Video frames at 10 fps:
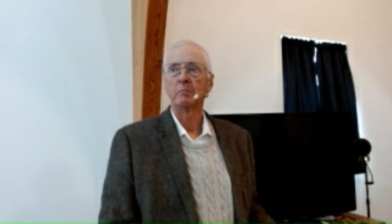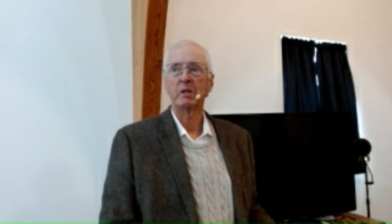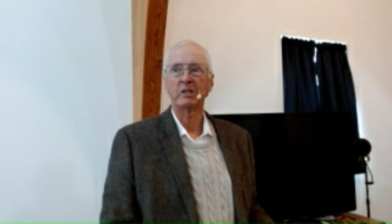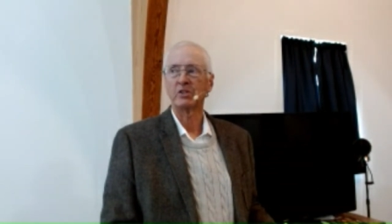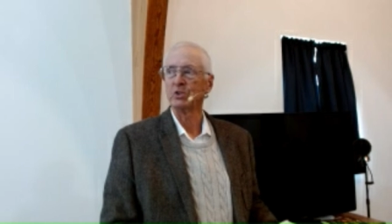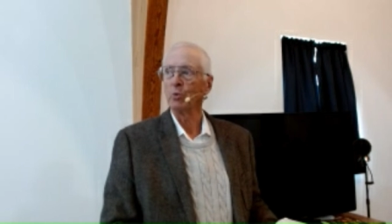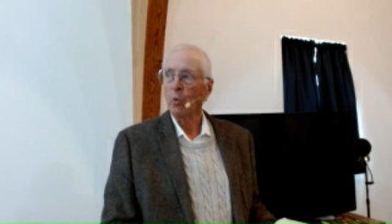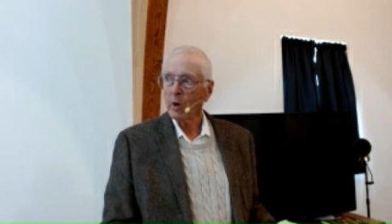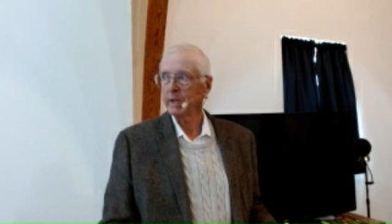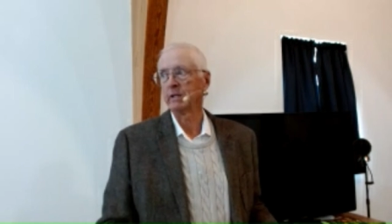because you
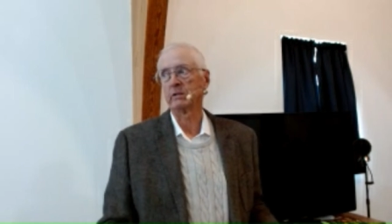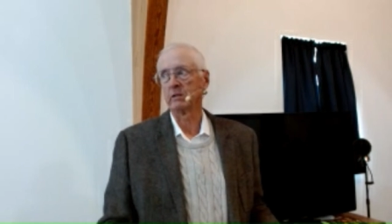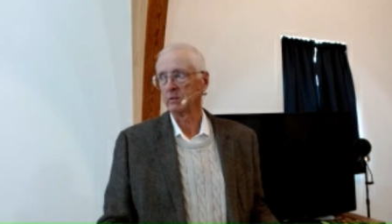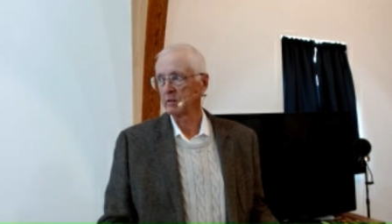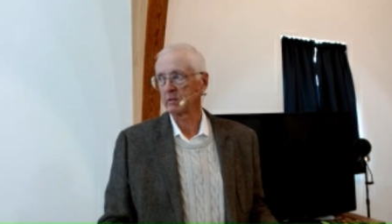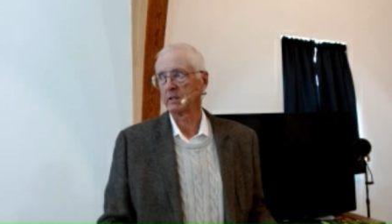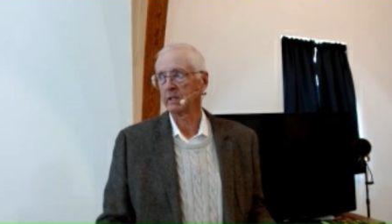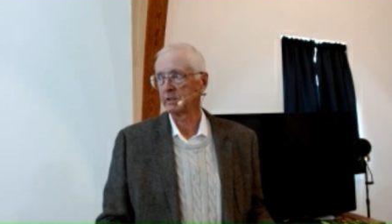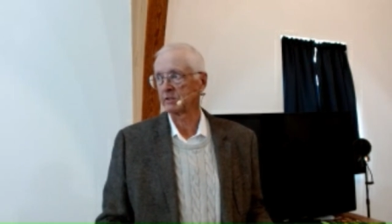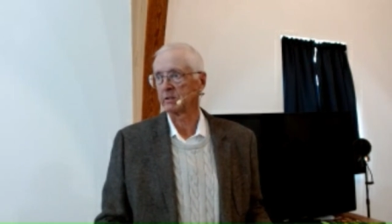want it to look like
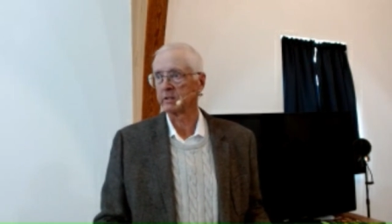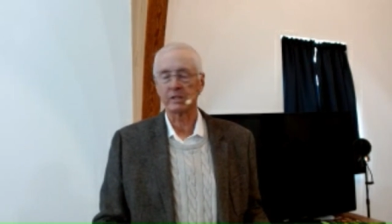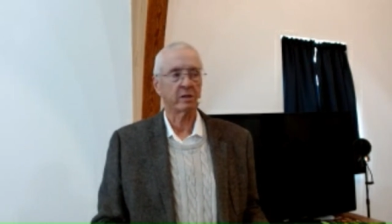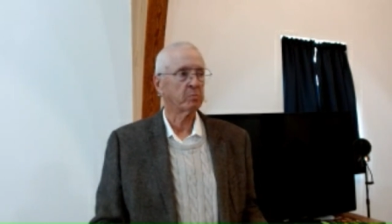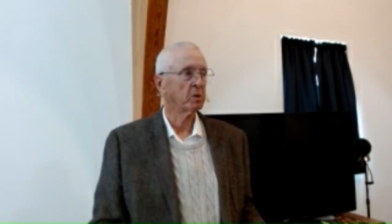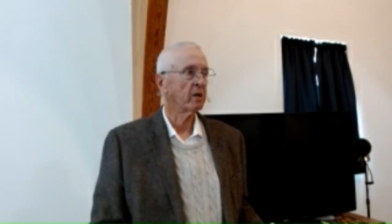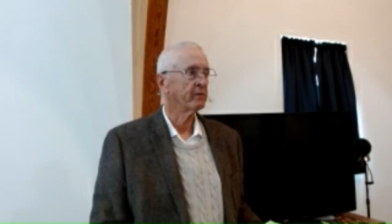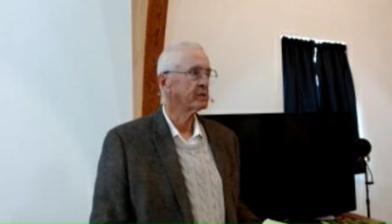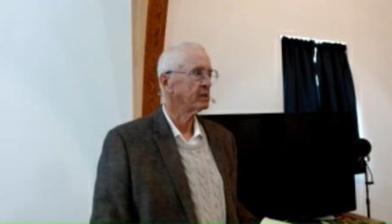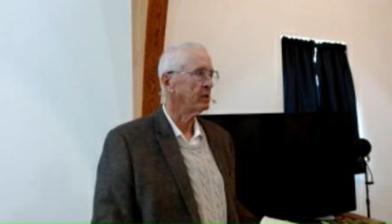it's a legit
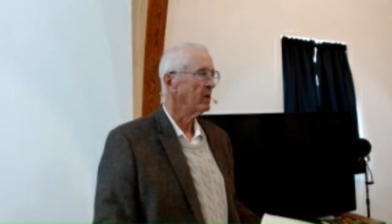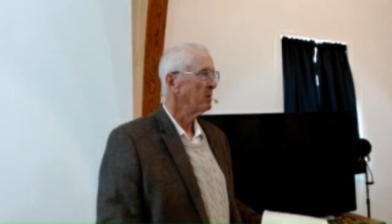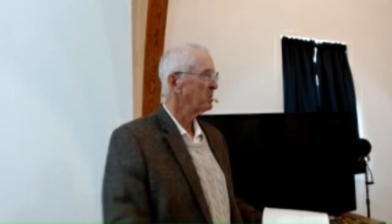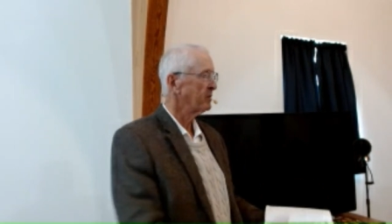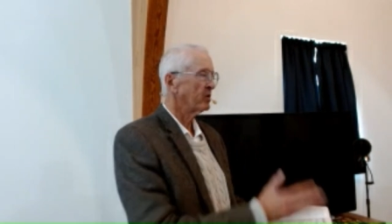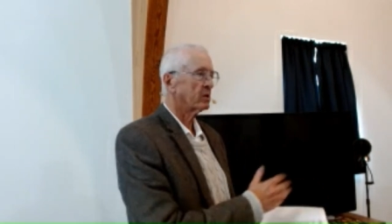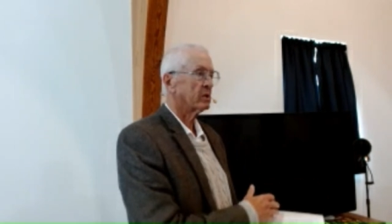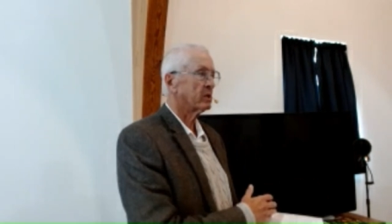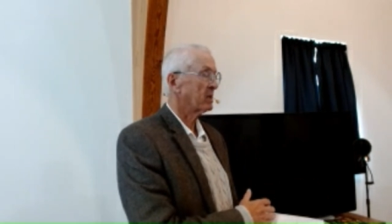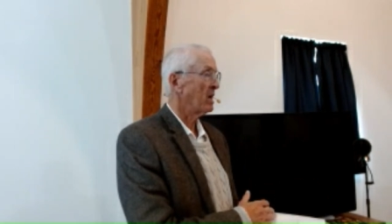prophecy, but if you look
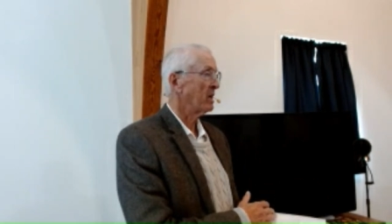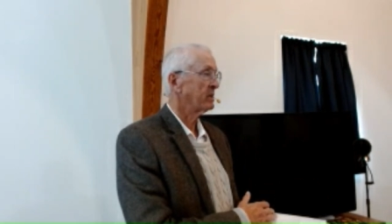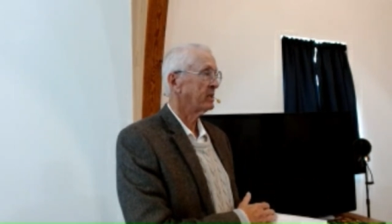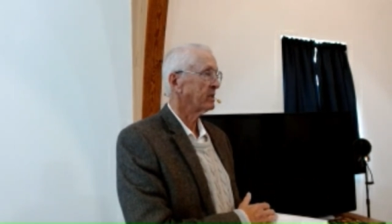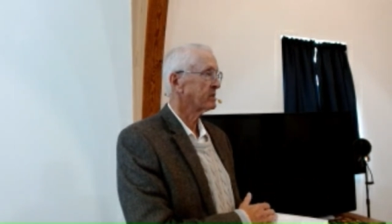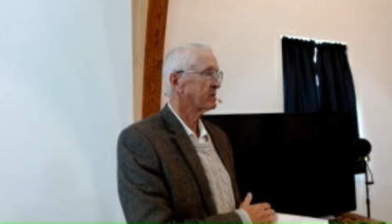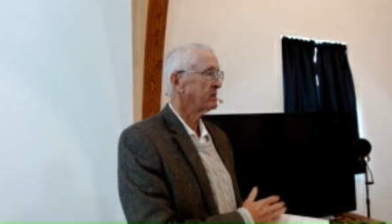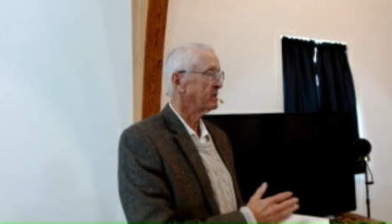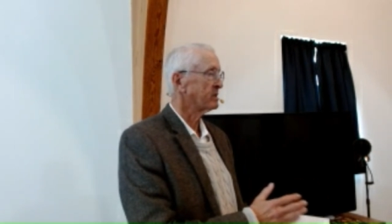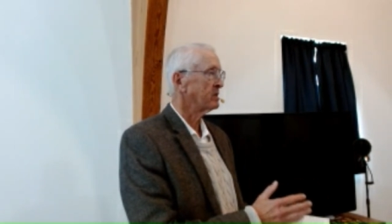at the context,
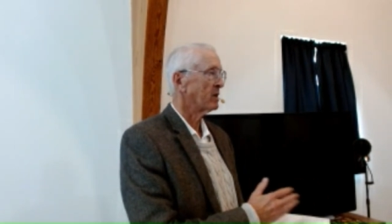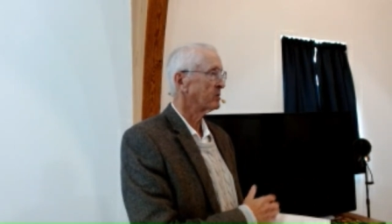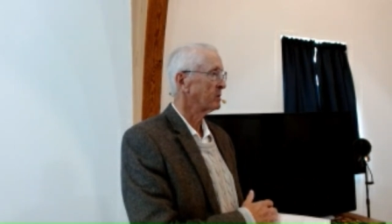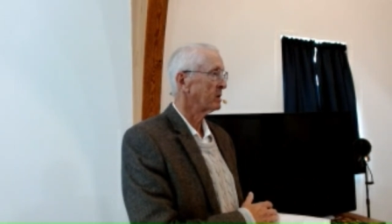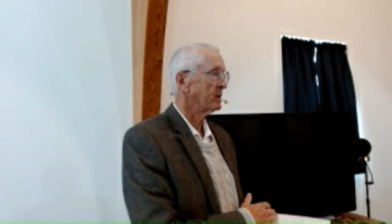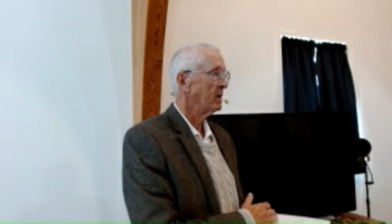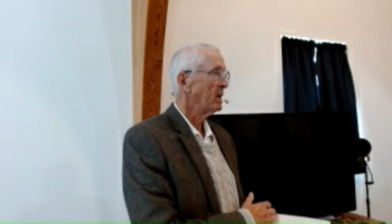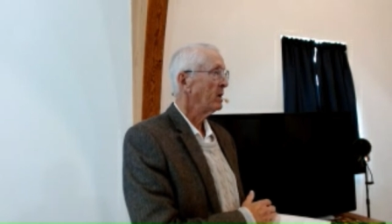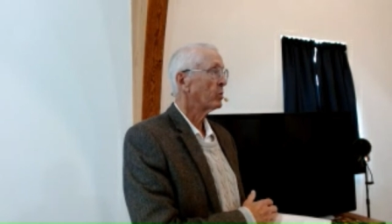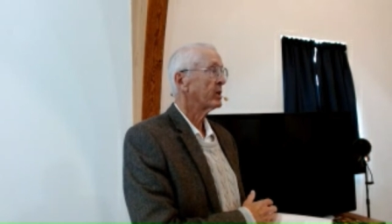it's not really.
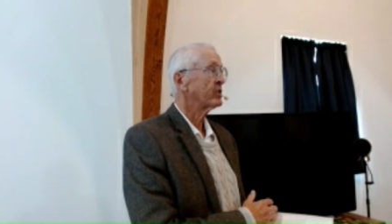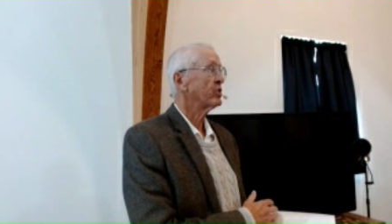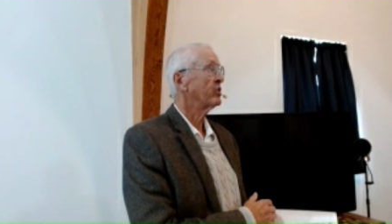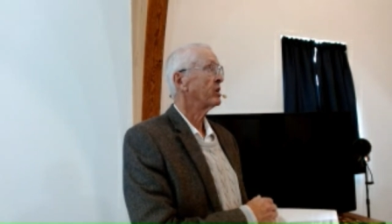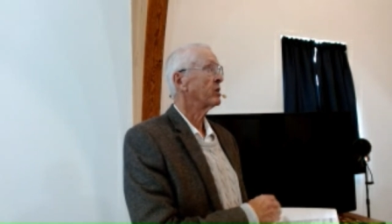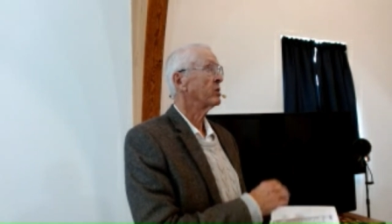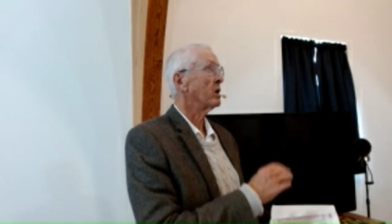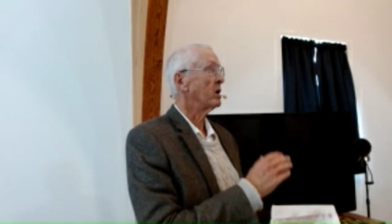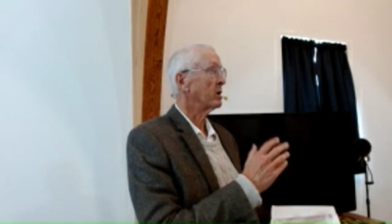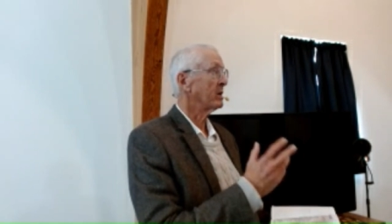Well, listen, there
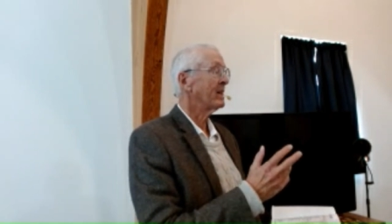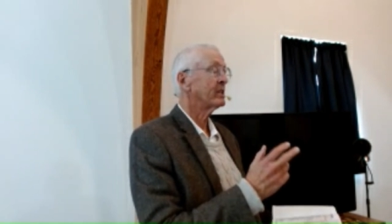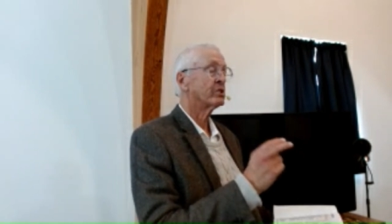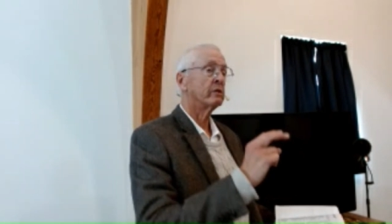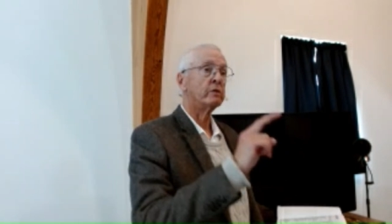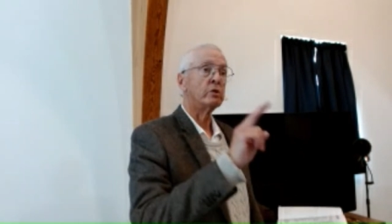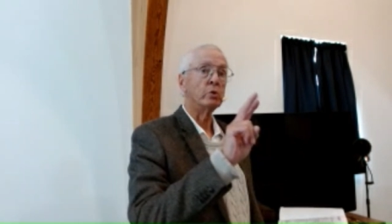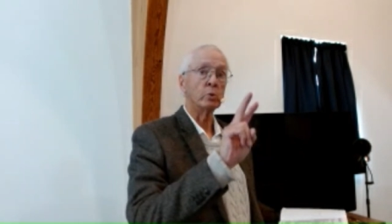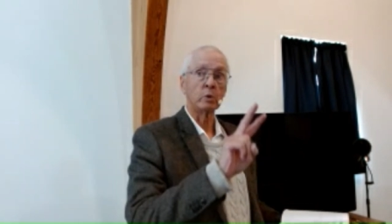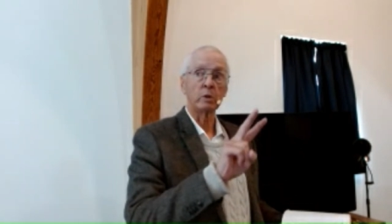are lots of
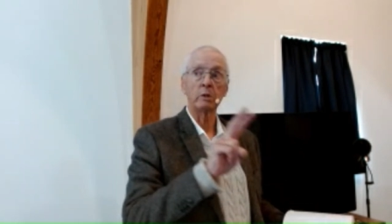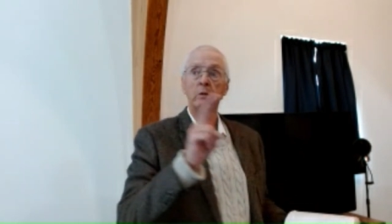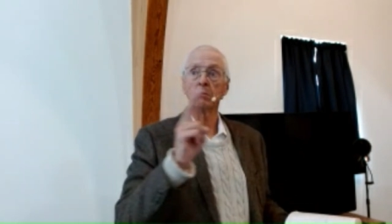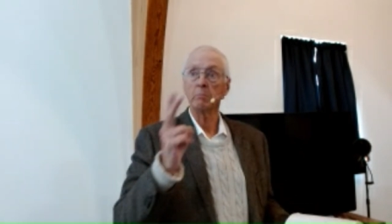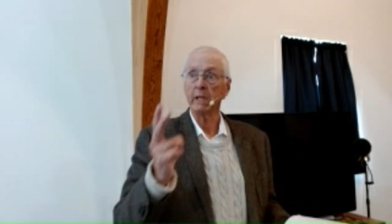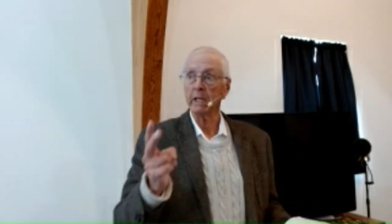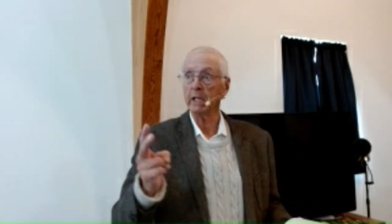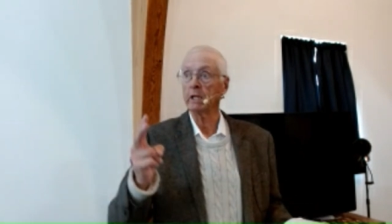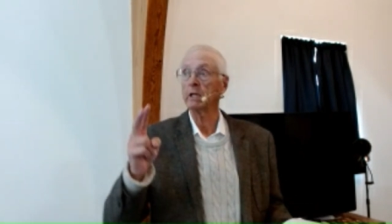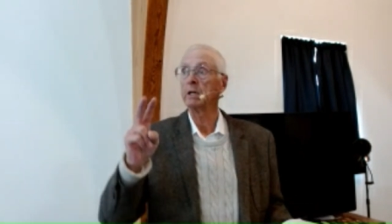dual
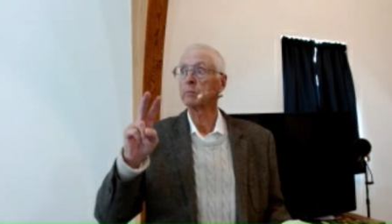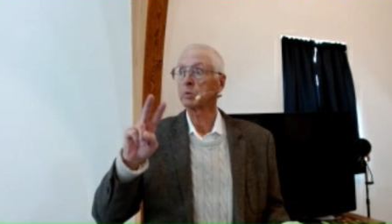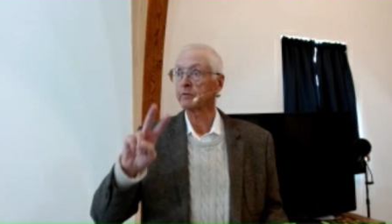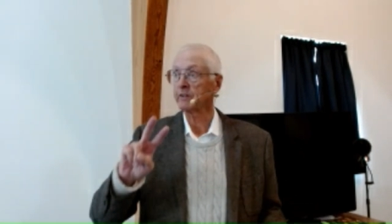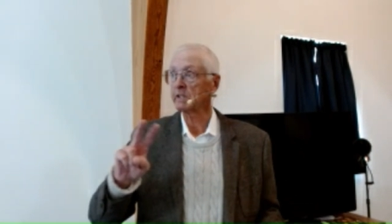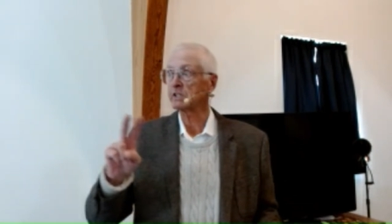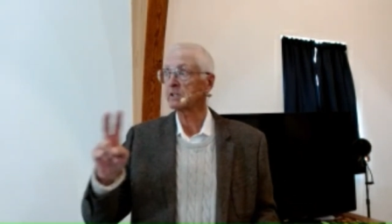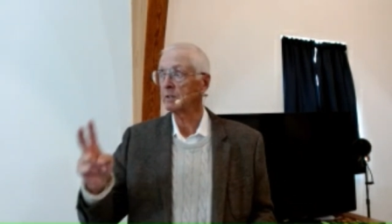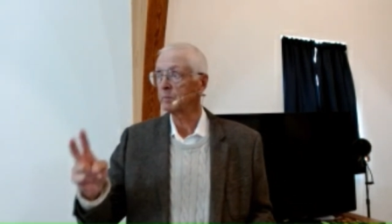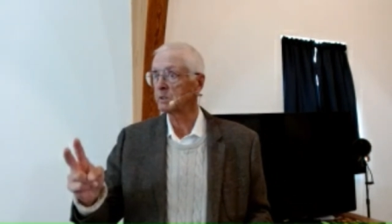meaning prophetic
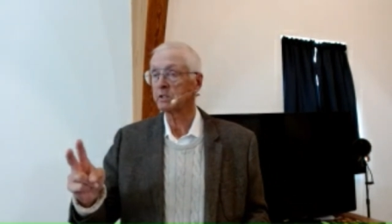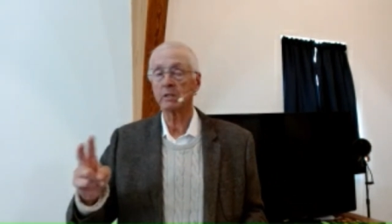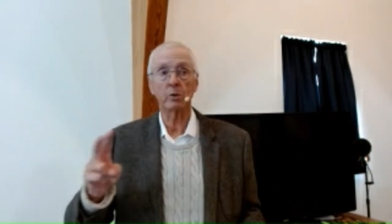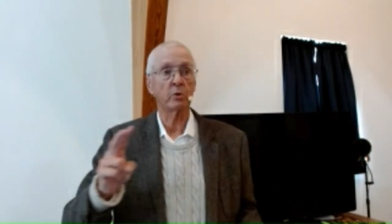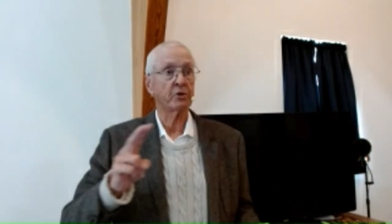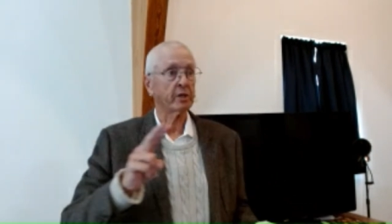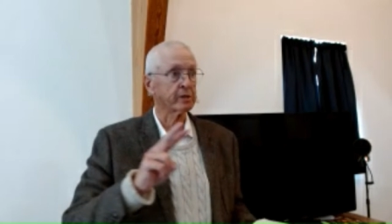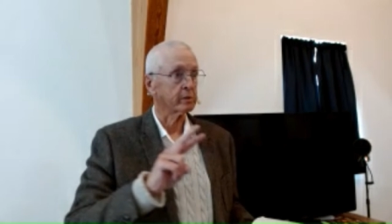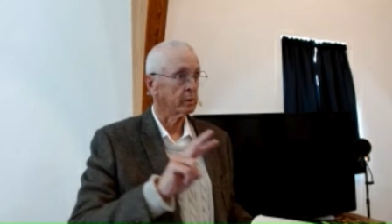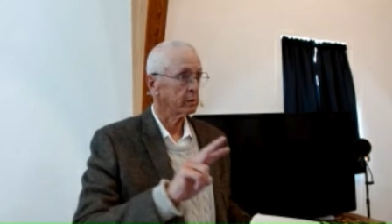statements in the Old
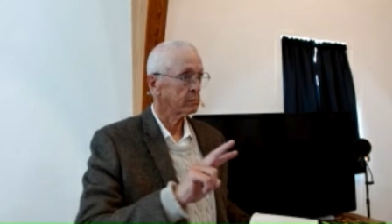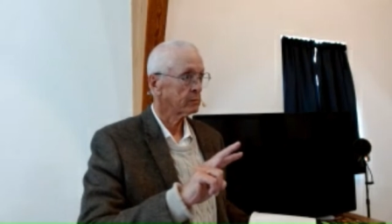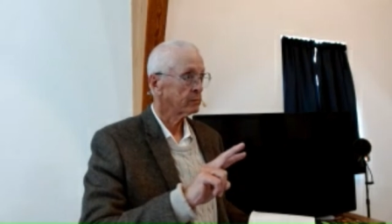Testament.